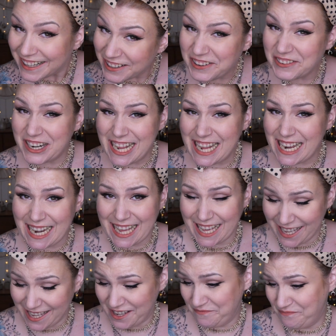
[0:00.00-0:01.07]
Not
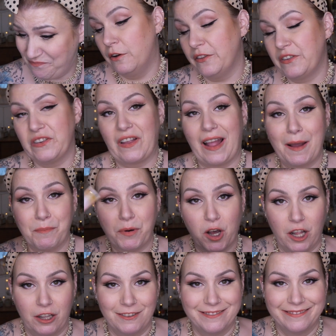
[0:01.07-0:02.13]
really. Oh, this is
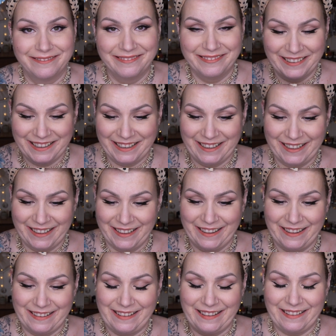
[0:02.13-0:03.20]
apple.
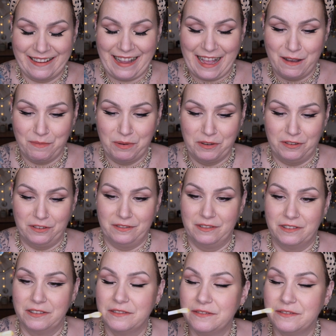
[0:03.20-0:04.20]
This is apple.